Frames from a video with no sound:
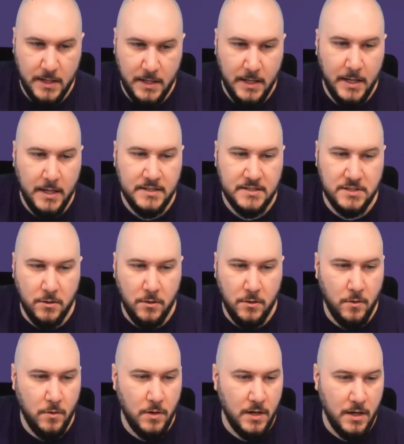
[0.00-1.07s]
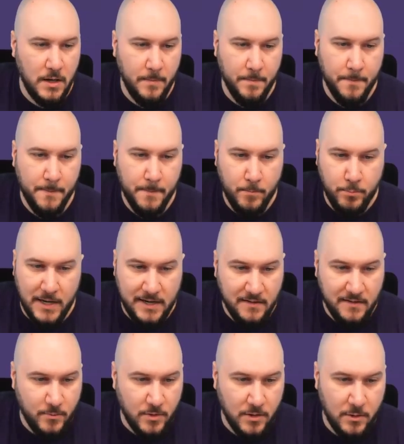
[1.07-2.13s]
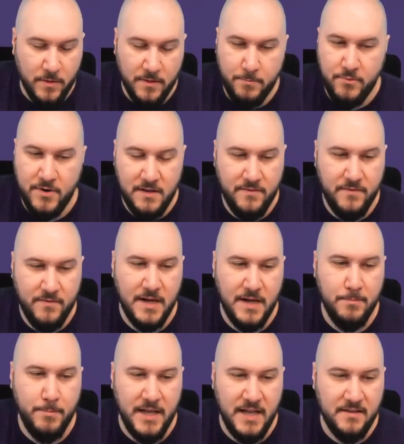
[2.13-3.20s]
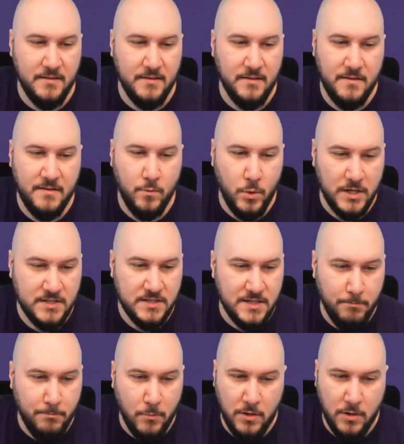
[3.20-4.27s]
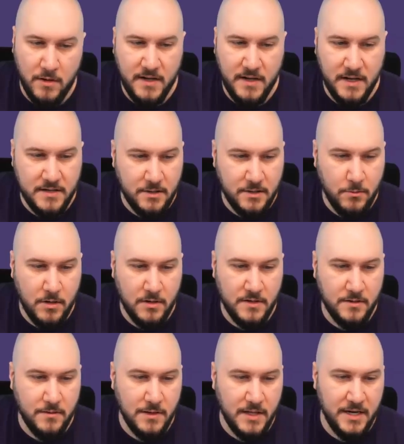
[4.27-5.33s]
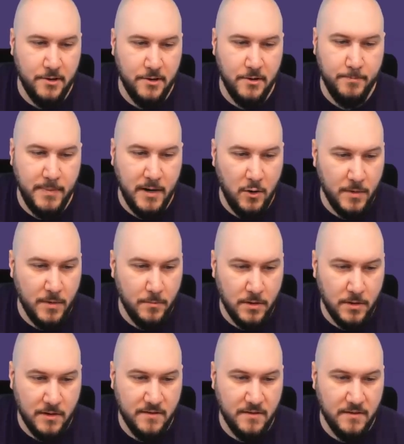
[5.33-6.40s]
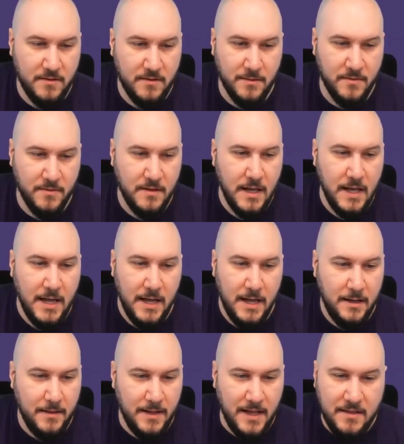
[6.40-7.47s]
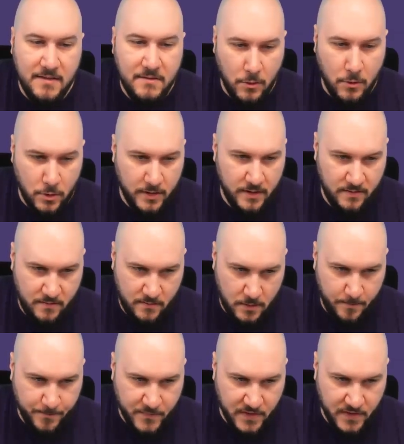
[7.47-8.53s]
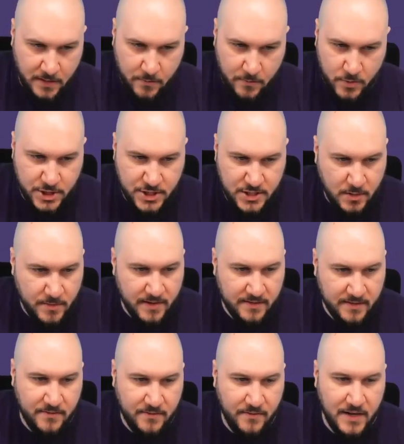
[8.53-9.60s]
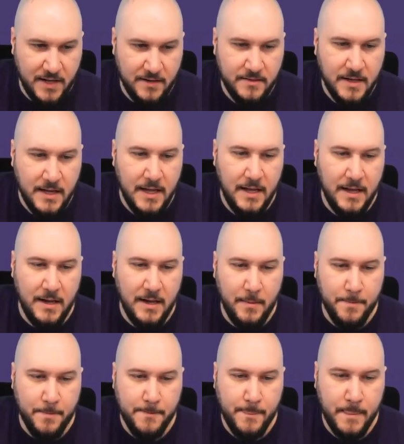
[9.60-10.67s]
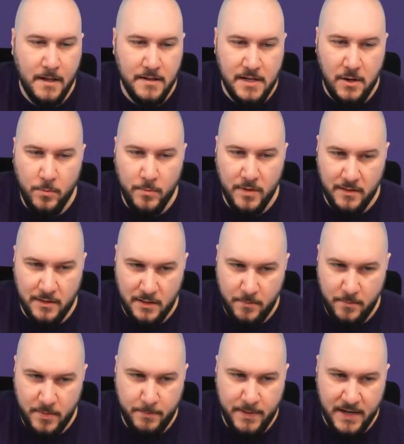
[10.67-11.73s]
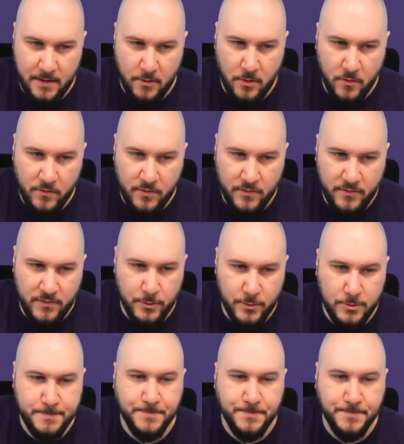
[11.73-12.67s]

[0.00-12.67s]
So Plateless model with predefined bases, wax-up models, iTero articulator, Baumann model systems, and so on and so on. Gingiva mask flat. Now with a little bit better overview,